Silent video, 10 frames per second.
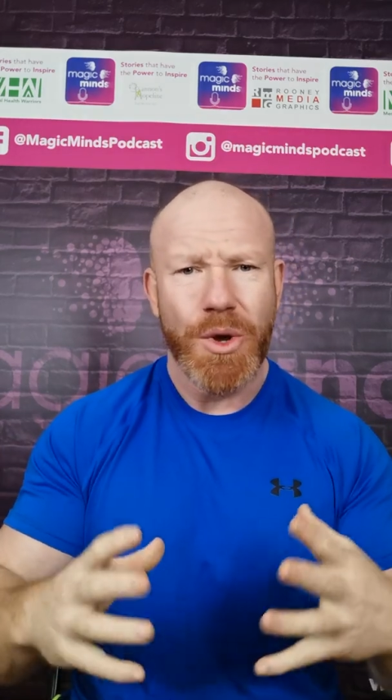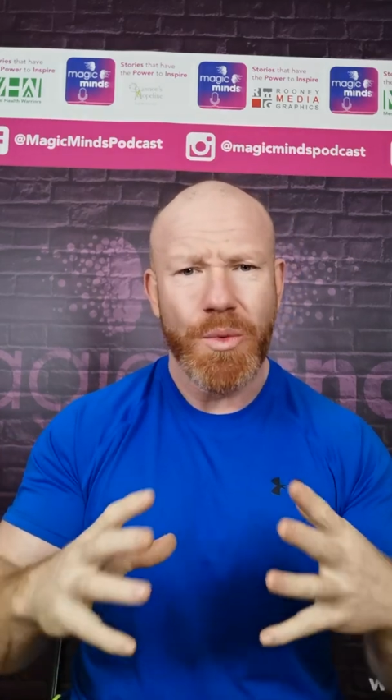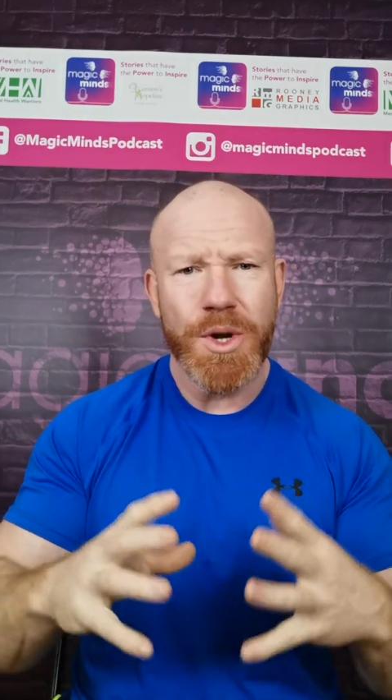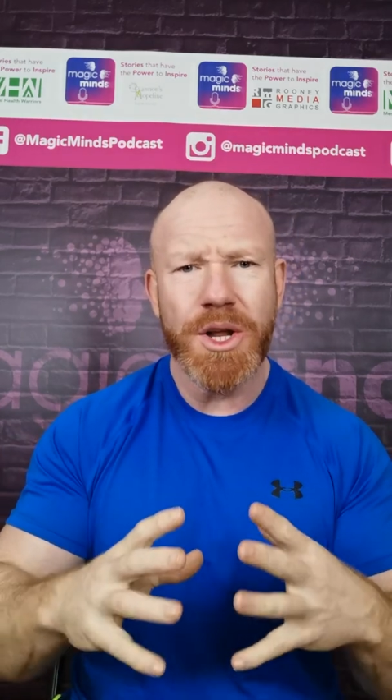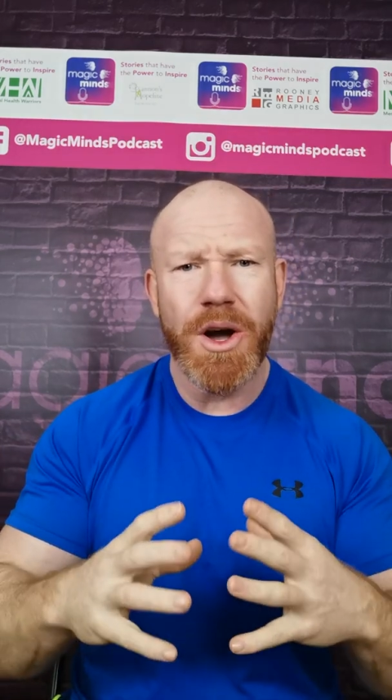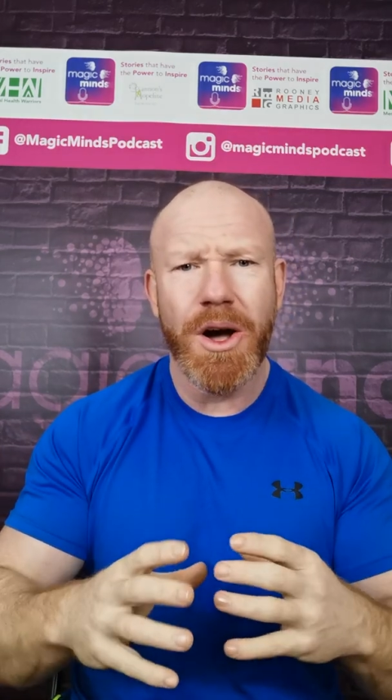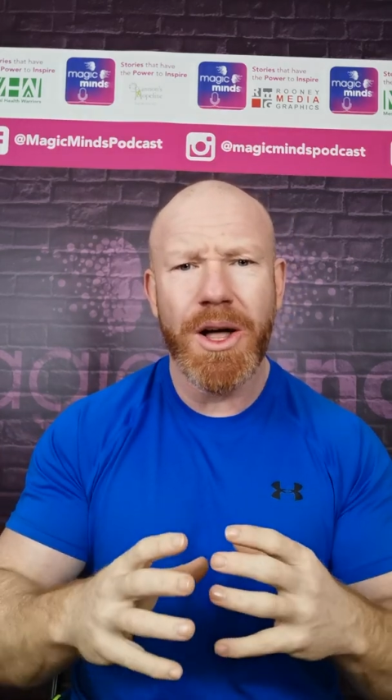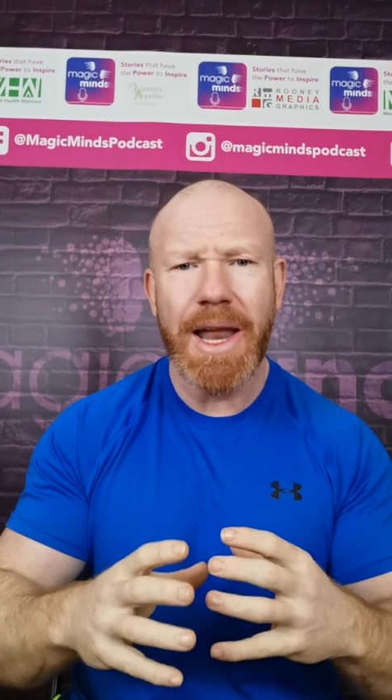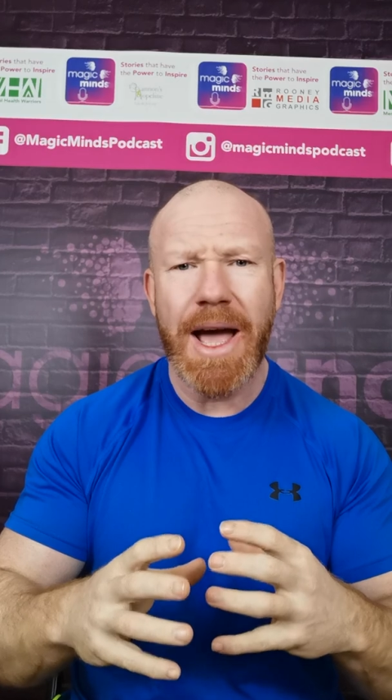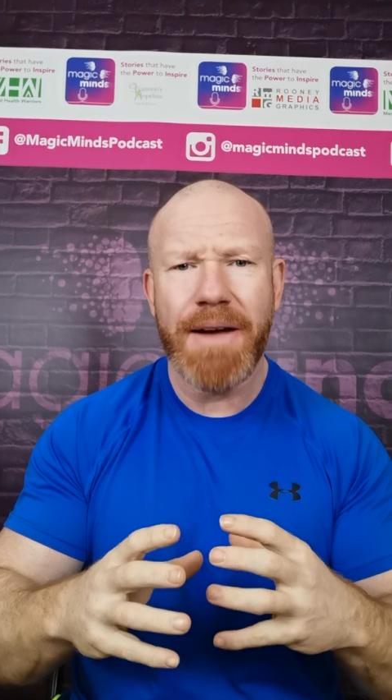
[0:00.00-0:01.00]
when you
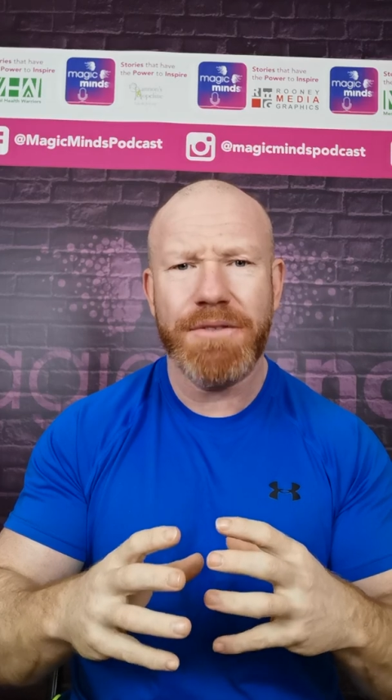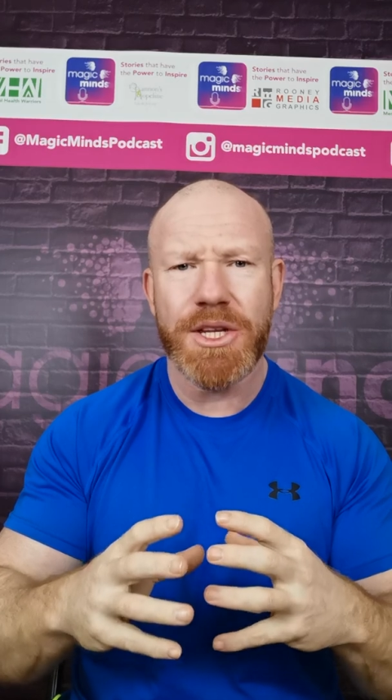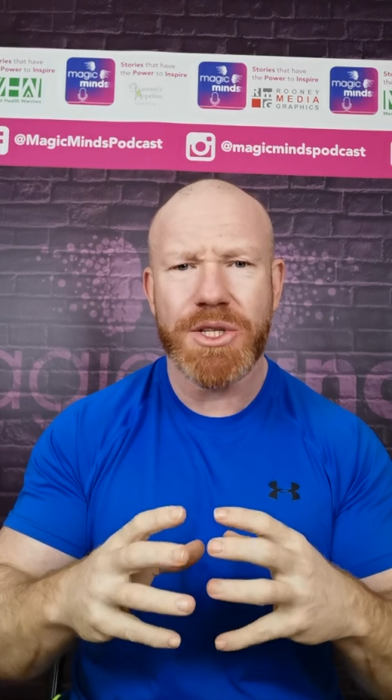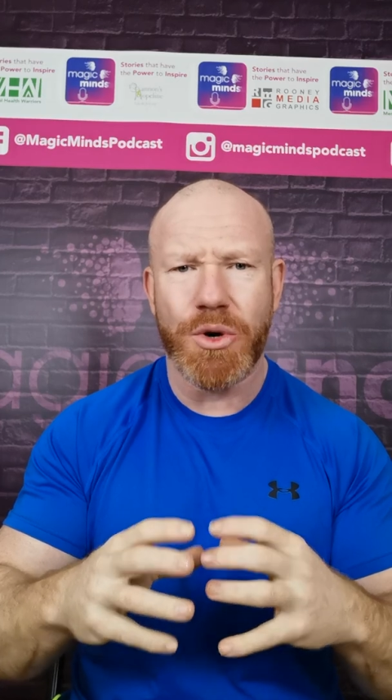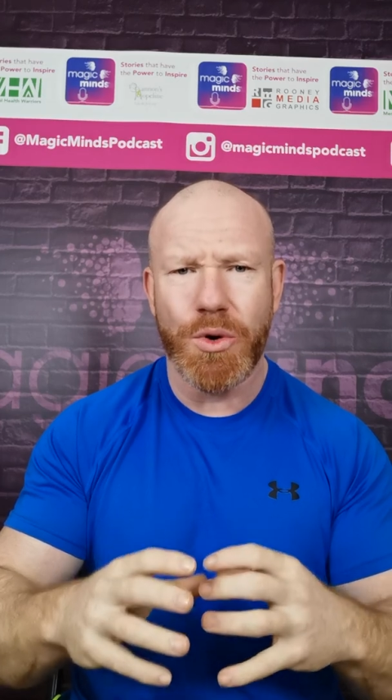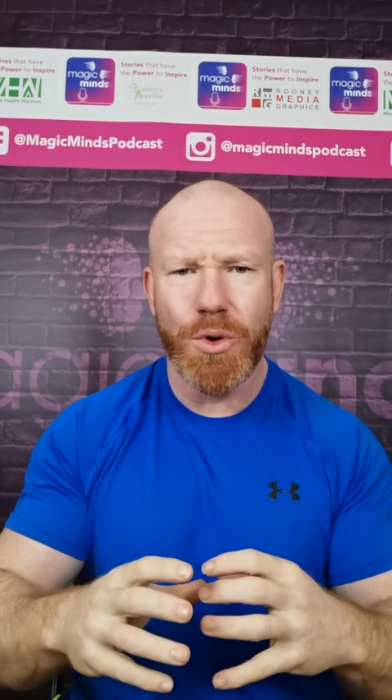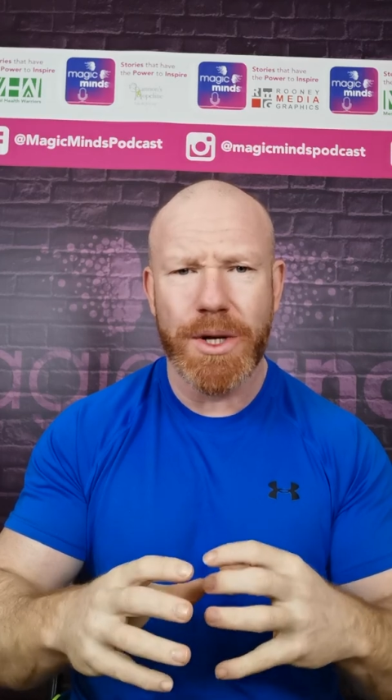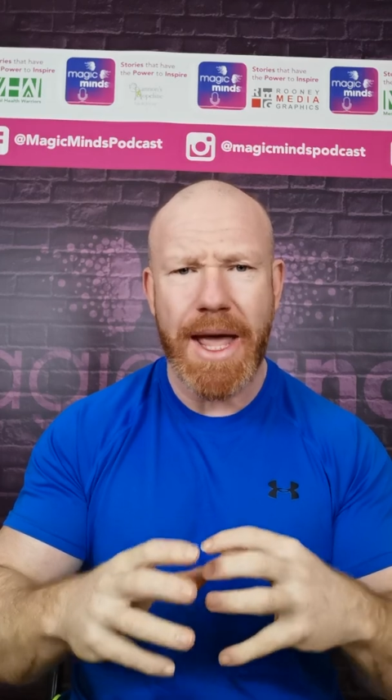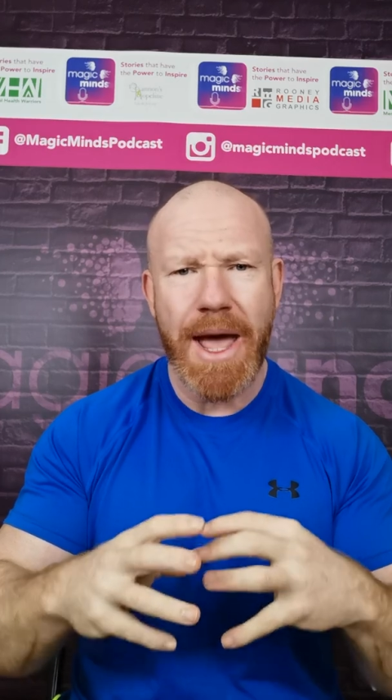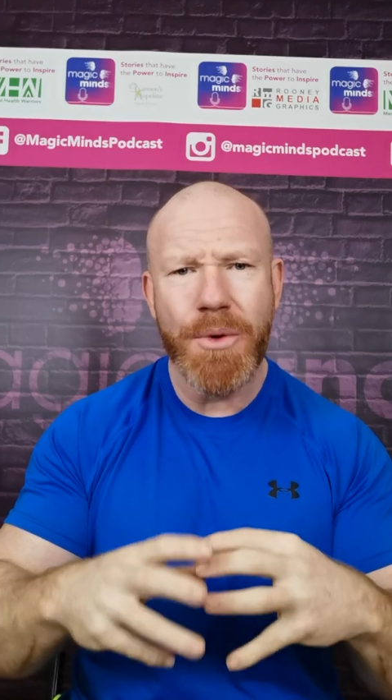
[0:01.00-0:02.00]
all have this
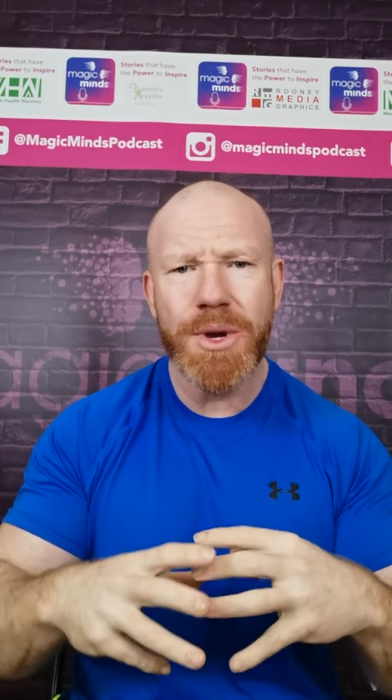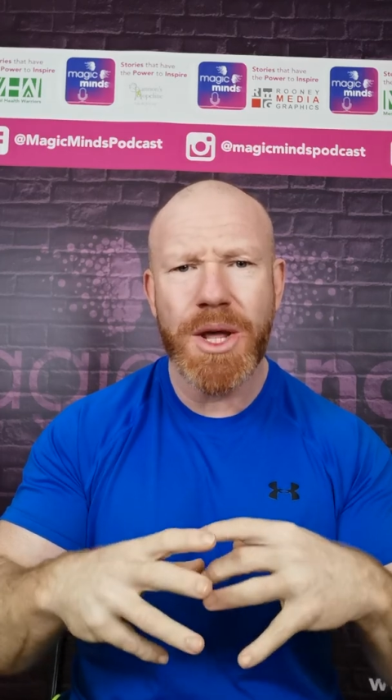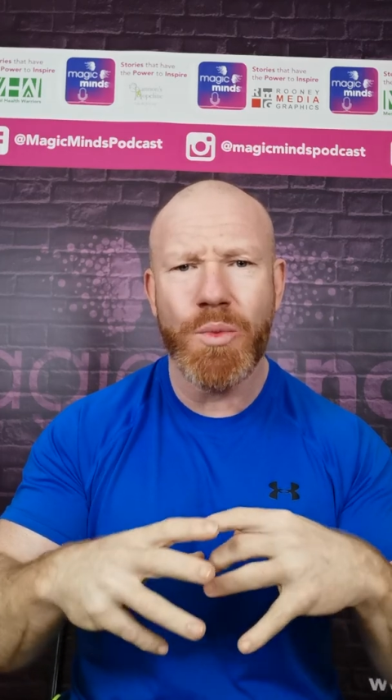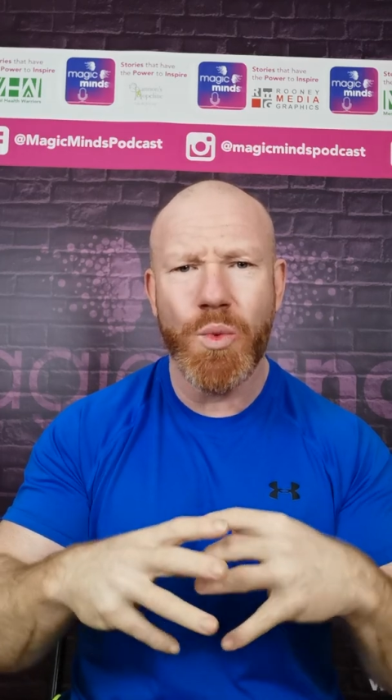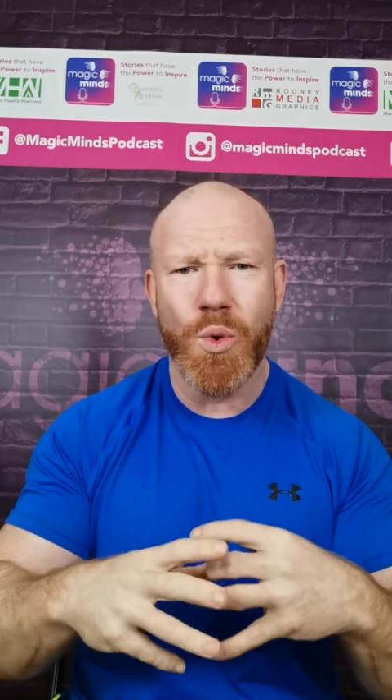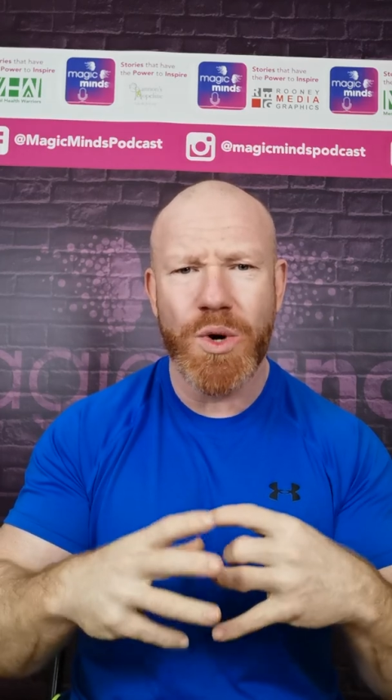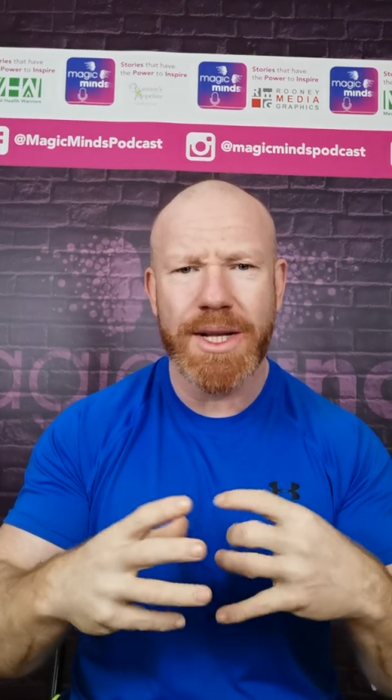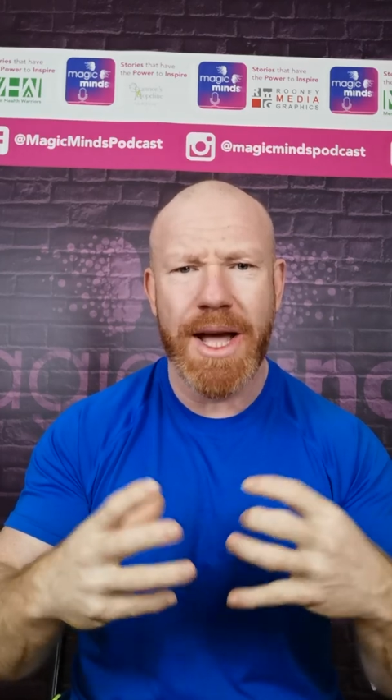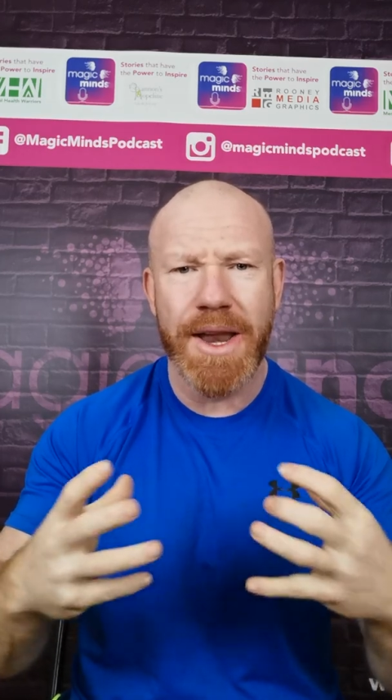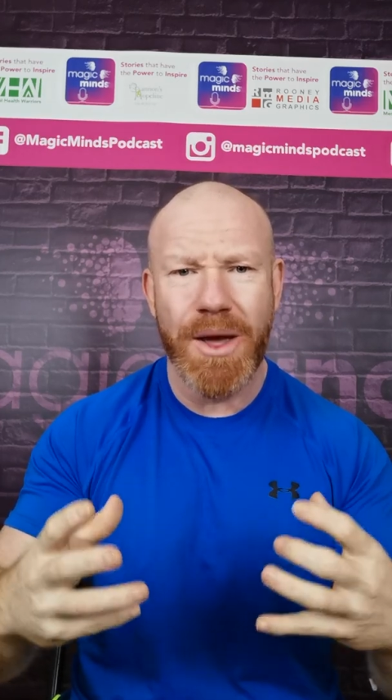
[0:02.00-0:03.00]
hurt? How do you work
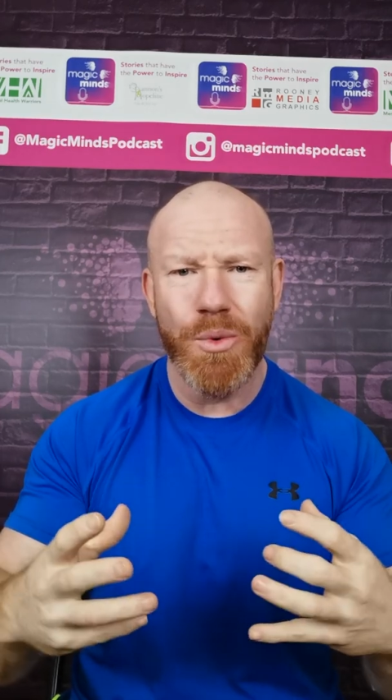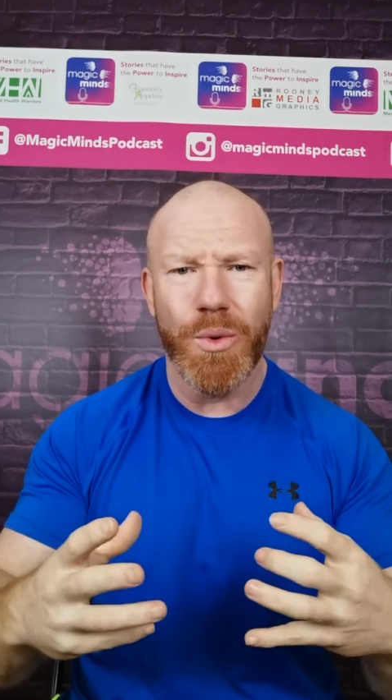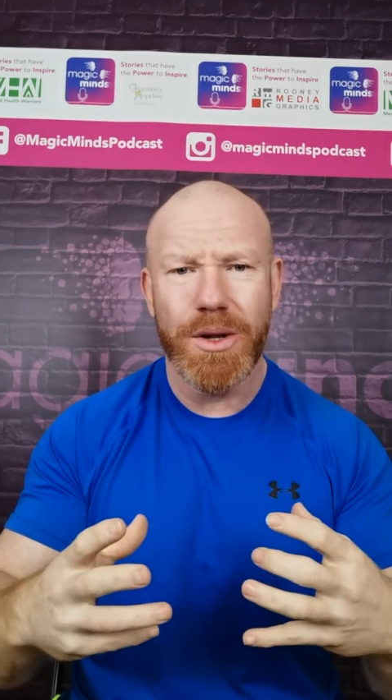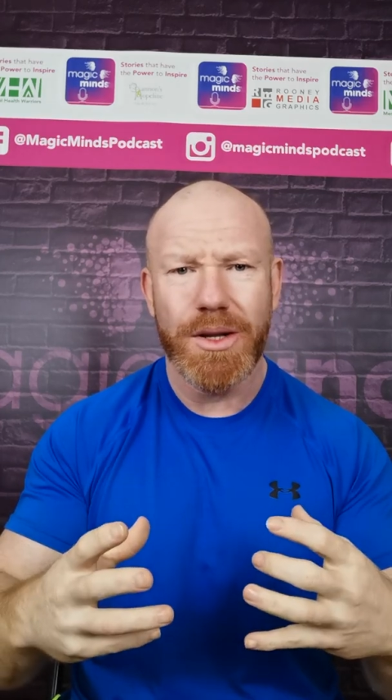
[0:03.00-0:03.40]
that out?